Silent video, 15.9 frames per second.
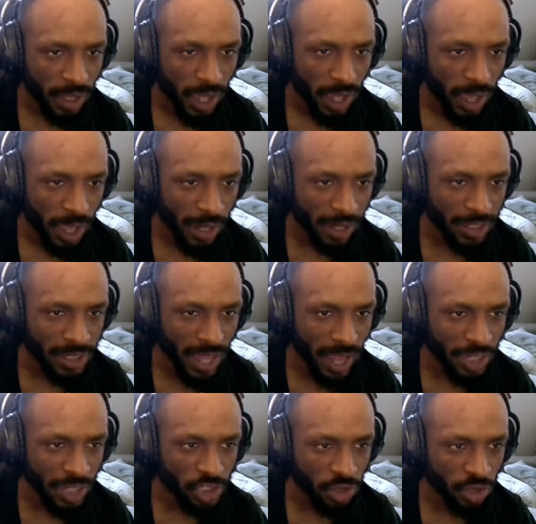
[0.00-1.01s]
and attack
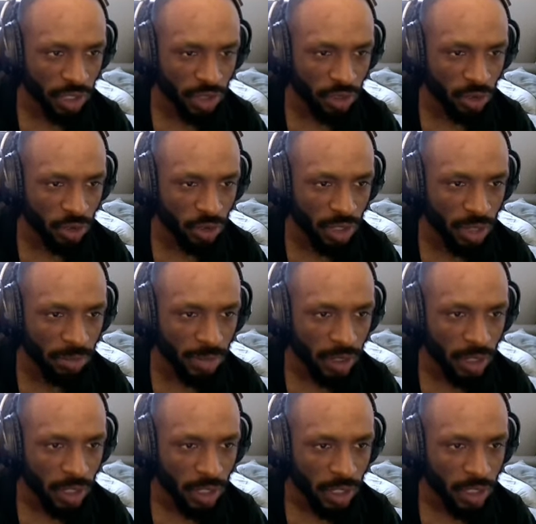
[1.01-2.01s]
straight through them.
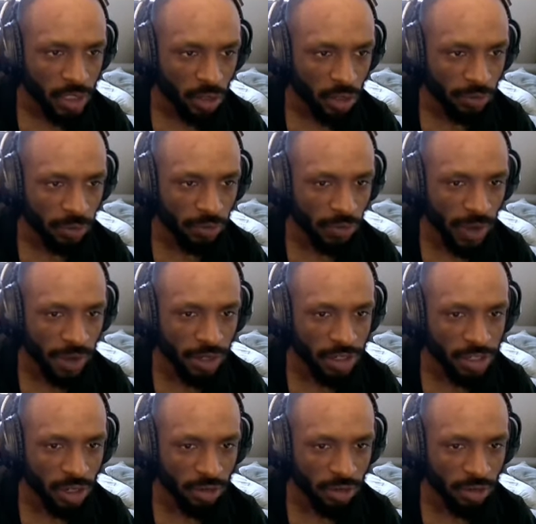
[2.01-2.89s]
So if you find yourself